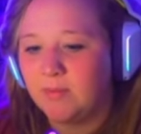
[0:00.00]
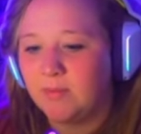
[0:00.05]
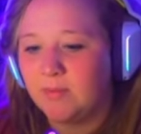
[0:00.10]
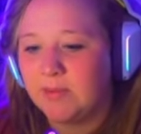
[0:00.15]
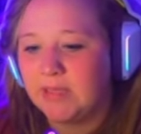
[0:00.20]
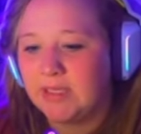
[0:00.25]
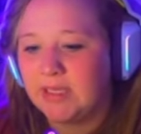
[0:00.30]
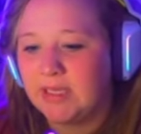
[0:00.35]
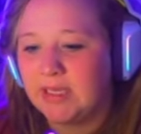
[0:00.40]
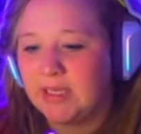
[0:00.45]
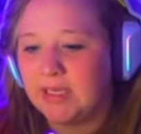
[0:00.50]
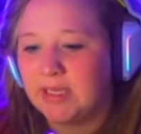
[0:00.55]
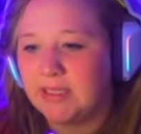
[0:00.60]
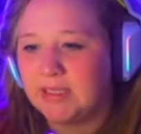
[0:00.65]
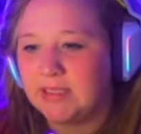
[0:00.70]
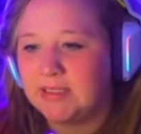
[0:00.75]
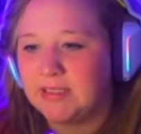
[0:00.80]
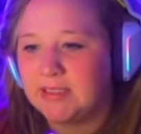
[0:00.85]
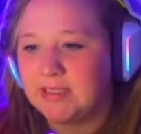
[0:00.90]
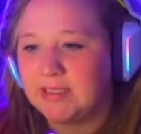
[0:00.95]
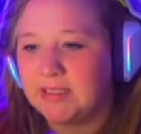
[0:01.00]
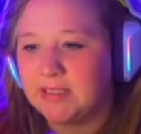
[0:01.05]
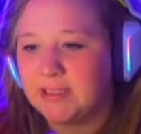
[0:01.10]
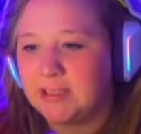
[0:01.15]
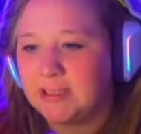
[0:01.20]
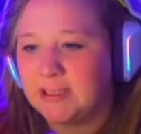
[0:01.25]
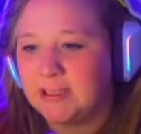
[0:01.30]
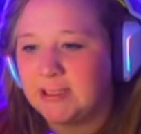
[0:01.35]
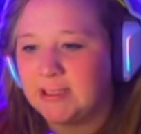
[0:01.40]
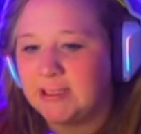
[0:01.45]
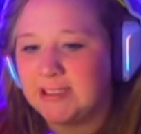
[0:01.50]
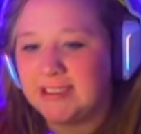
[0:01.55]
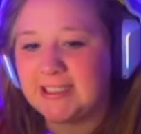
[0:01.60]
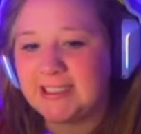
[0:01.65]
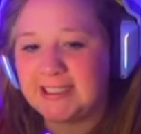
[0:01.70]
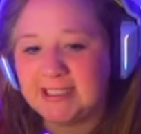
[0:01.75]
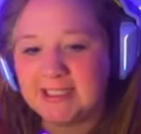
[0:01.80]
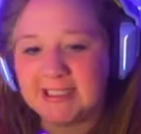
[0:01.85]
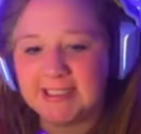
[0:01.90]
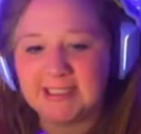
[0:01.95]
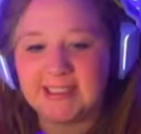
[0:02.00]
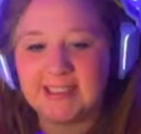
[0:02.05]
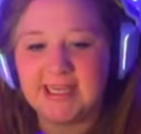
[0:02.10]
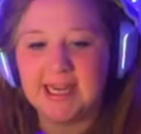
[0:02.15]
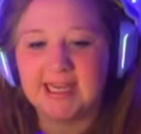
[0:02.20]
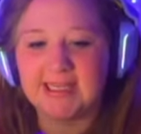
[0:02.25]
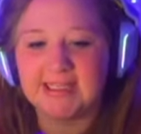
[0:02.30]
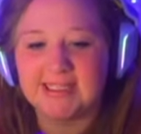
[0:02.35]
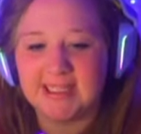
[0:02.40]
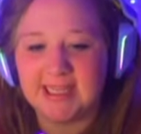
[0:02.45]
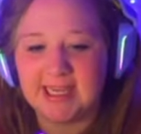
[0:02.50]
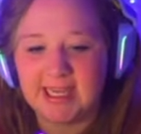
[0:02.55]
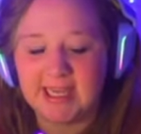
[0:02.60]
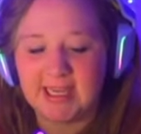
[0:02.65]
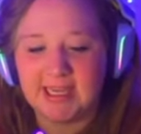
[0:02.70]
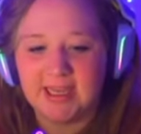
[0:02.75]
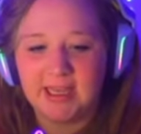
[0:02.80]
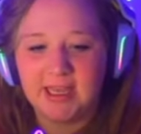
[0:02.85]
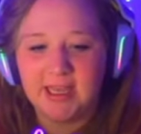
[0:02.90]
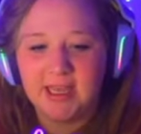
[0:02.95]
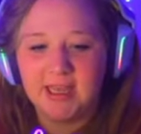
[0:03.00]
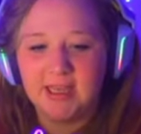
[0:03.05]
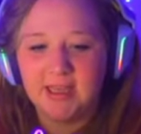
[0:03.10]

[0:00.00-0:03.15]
Please. Yes, Nancy!